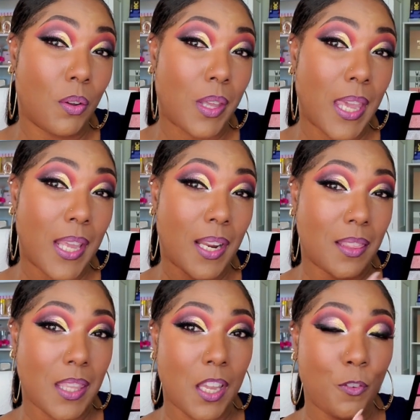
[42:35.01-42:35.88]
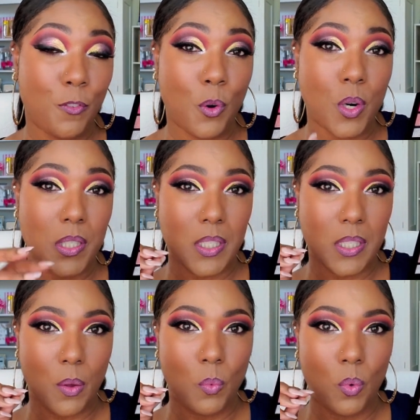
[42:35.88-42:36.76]
Okay, and I think for
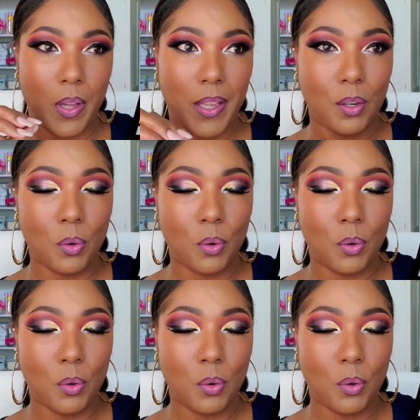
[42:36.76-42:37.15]
someone